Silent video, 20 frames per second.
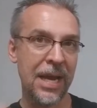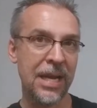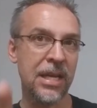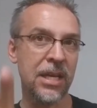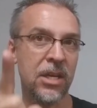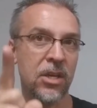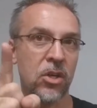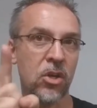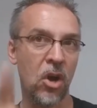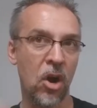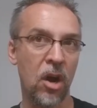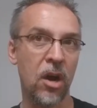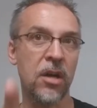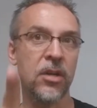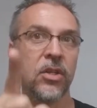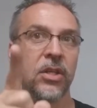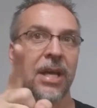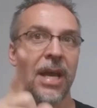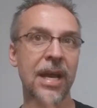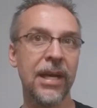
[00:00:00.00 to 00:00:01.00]
Any
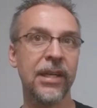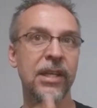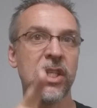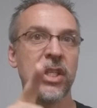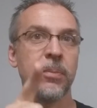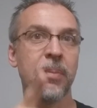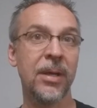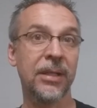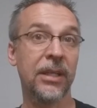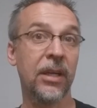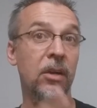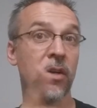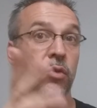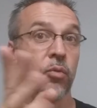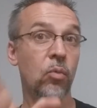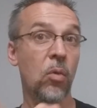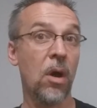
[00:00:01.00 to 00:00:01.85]
Card to Any Spectator's